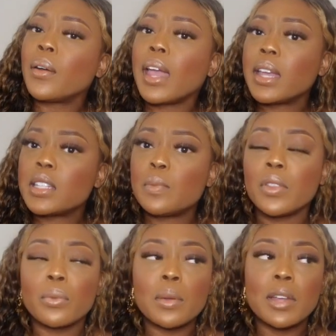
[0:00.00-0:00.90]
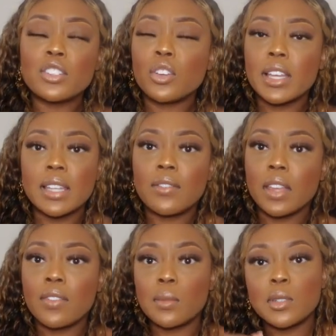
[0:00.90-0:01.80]
okay, it's been 3 months, you guys
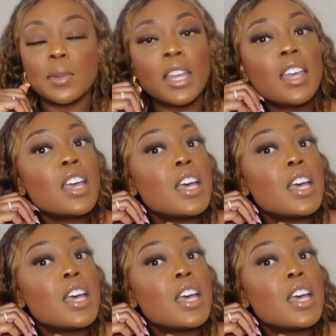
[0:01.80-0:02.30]
haven't given them to me.